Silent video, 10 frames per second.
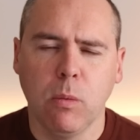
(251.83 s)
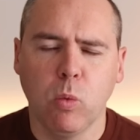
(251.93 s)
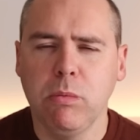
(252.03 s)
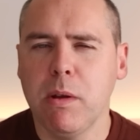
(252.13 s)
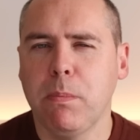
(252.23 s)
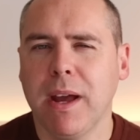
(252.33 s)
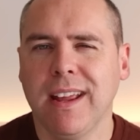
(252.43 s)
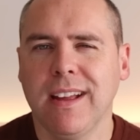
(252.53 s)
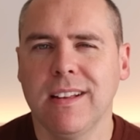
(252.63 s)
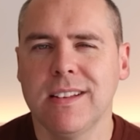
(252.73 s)
Wouldn't it be
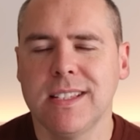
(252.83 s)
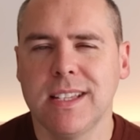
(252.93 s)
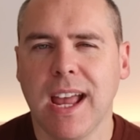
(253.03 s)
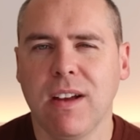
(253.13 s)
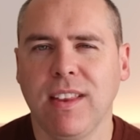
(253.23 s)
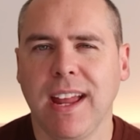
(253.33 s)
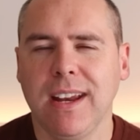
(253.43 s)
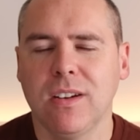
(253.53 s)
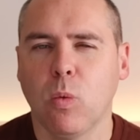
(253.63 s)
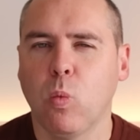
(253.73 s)
better to have that
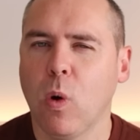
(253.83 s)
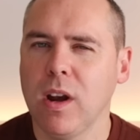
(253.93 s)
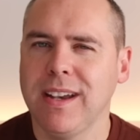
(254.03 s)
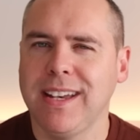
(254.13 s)
in the one